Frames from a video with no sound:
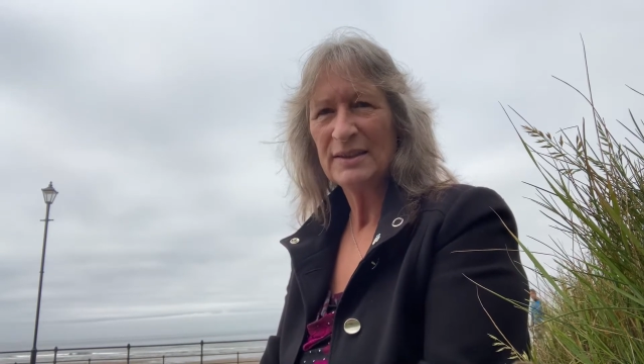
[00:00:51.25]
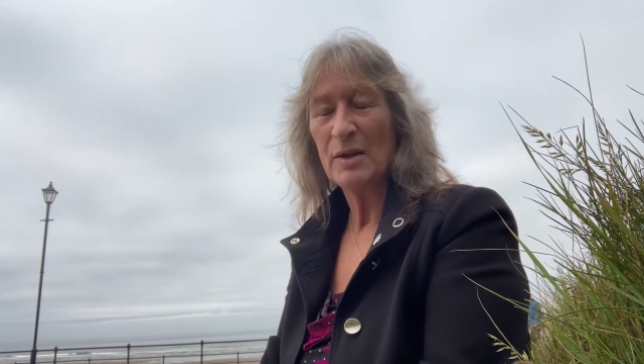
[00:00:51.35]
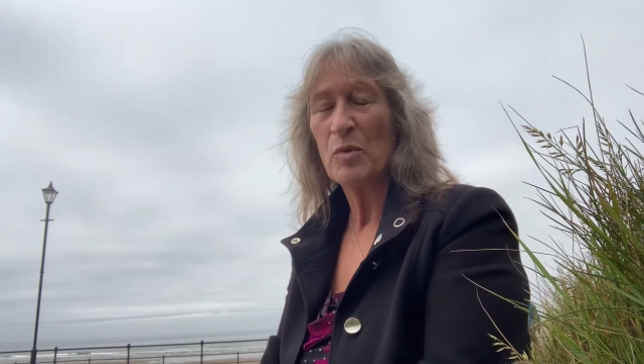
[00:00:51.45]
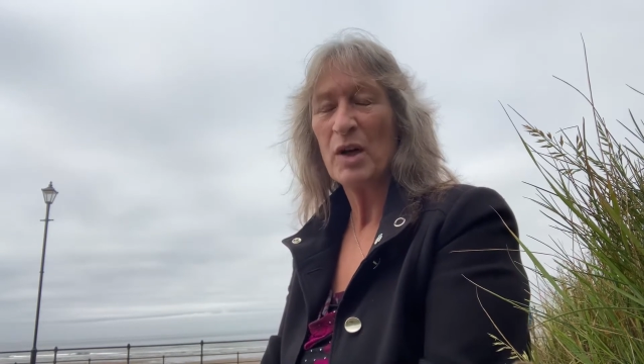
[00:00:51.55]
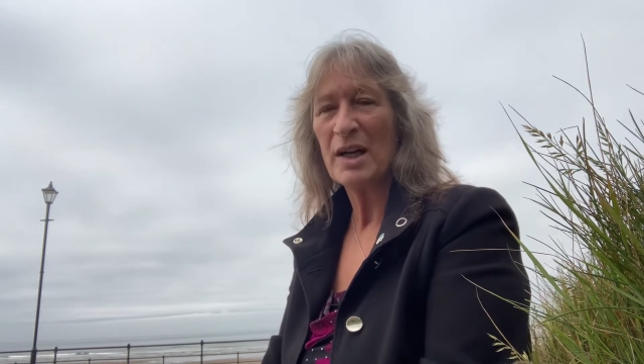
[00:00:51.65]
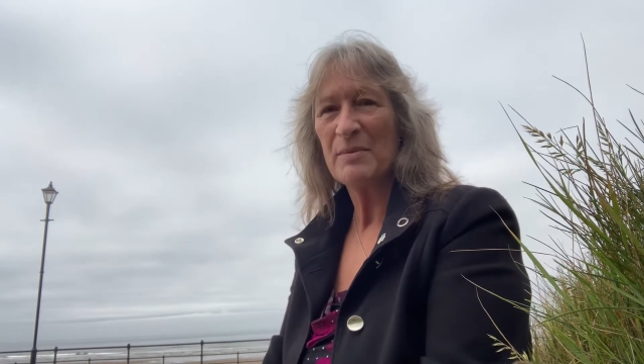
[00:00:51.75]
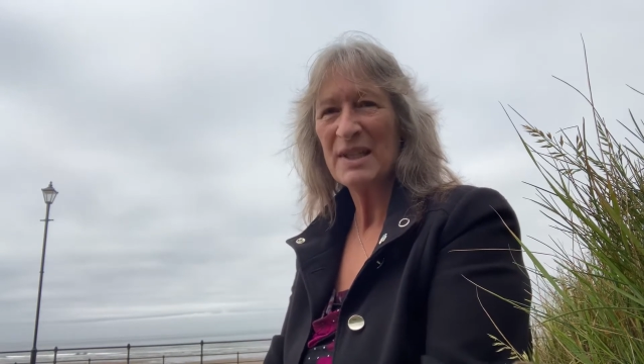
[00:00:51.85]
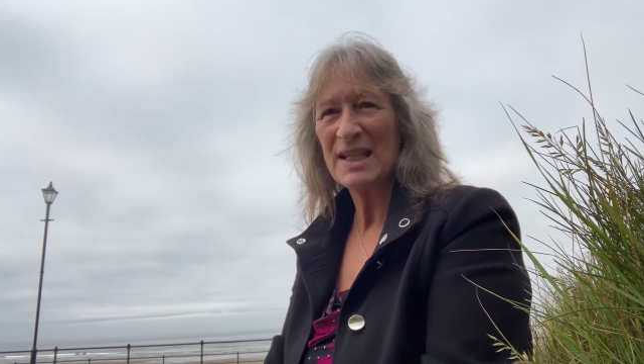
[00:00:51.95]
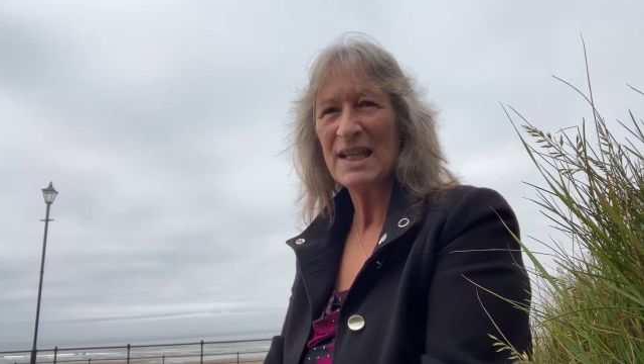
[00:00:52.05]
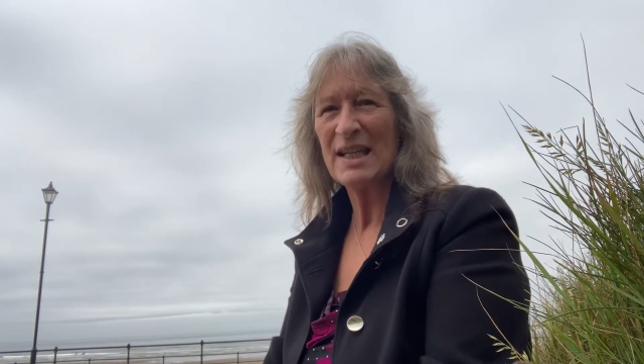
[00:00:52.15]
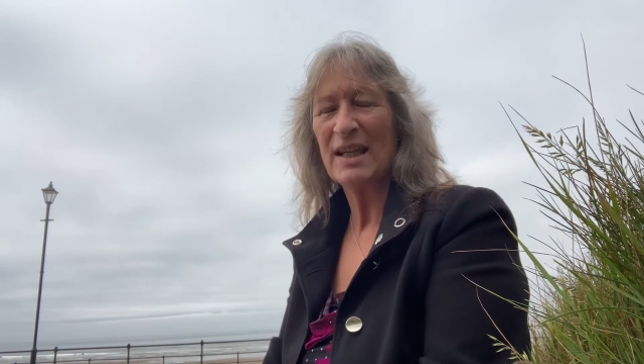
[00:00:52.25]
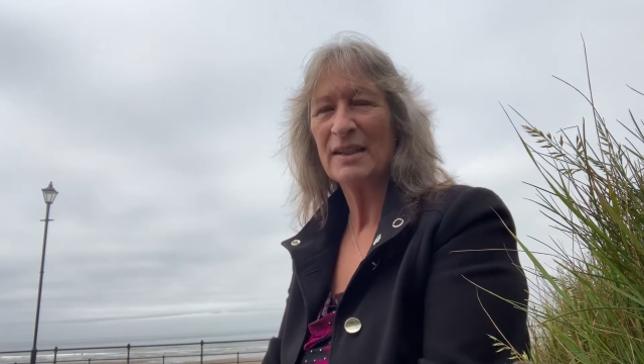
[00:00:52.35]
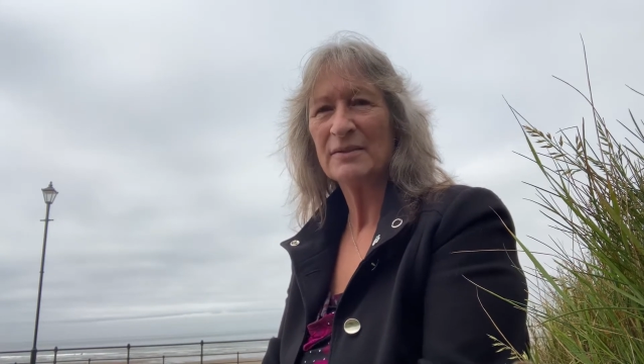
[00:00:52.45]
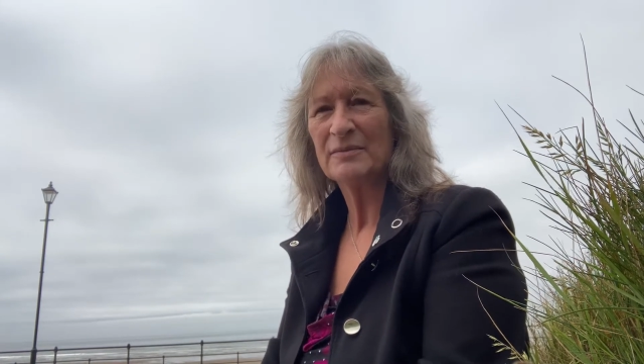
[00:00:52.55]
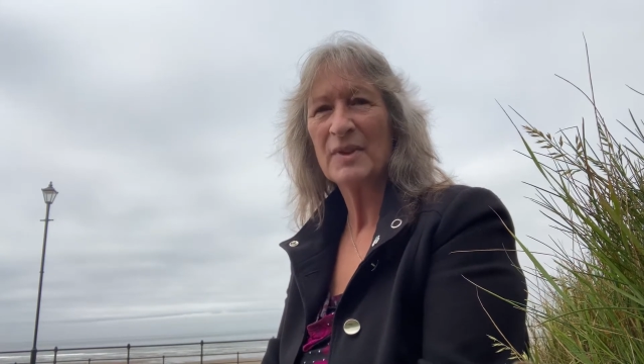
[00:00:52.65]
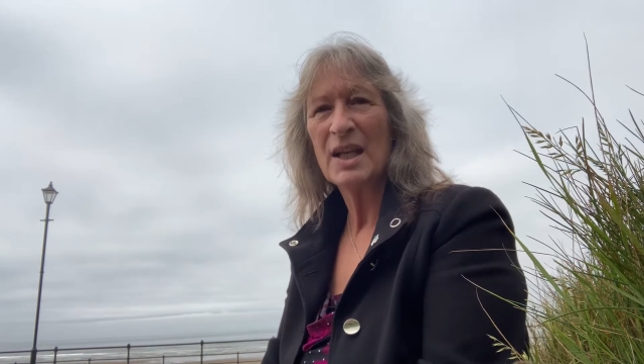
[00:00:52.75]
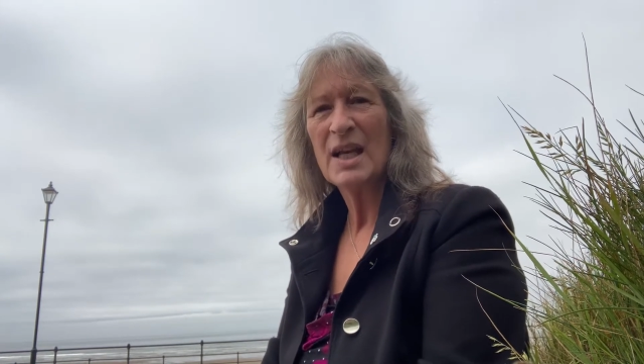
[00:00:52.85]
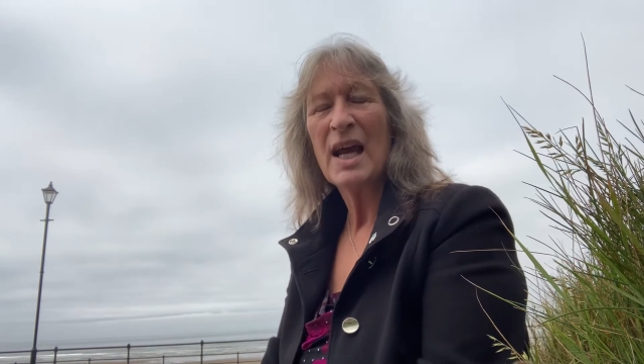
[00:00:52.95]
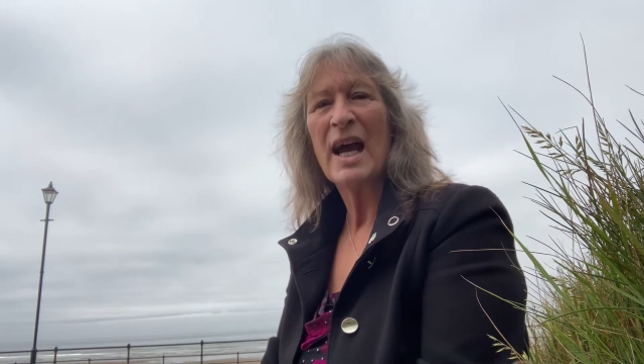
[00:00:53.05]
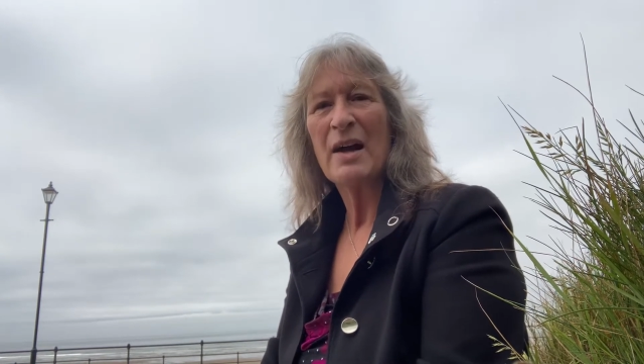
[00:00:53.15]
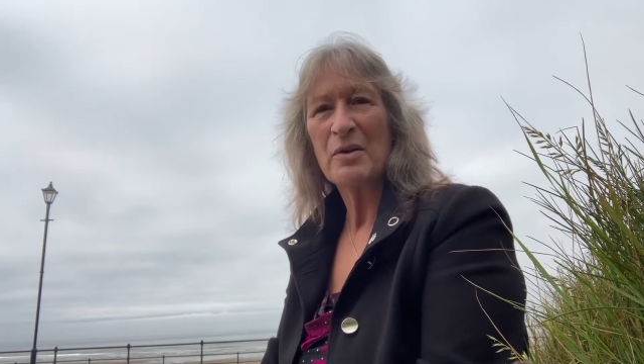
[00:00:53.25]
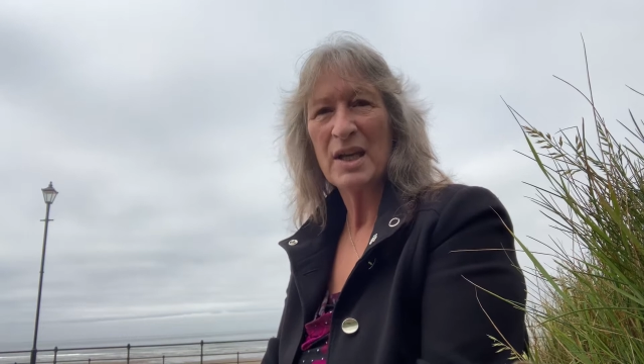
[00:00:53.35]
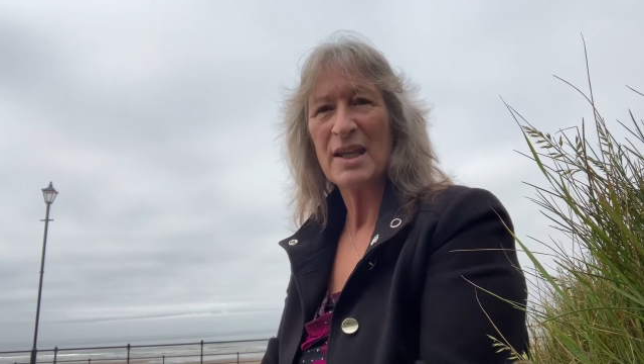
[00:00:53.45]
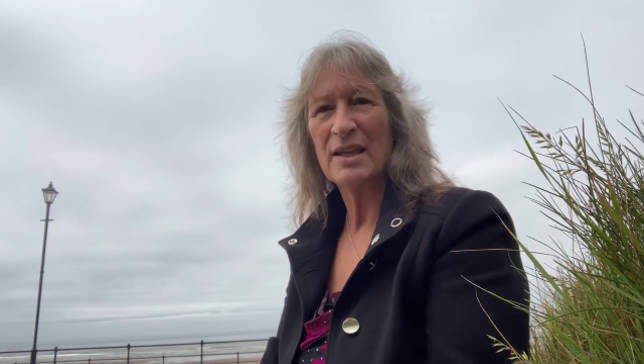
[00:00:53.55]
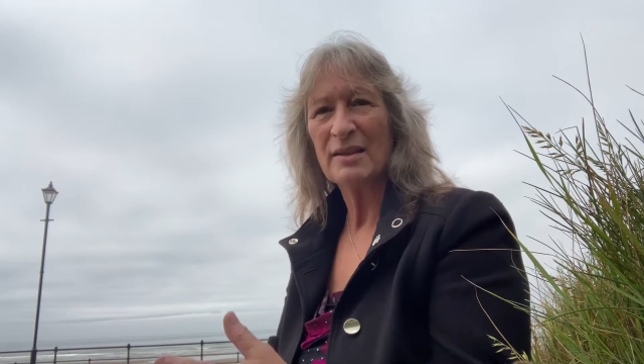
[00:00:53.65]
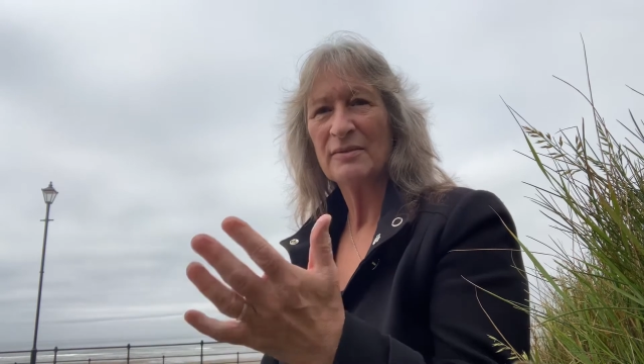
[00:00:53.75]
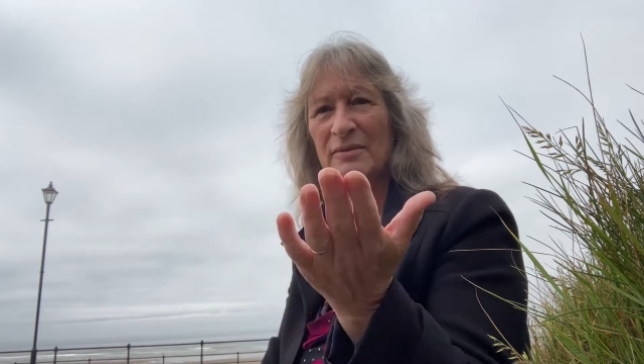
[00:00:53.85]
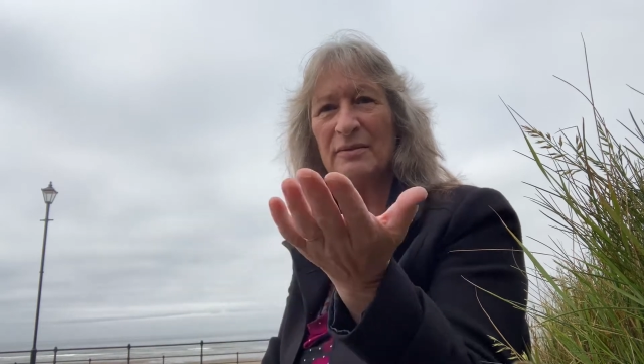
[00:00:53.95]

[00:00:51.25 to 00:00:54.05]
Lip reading: and what I'm seeing out here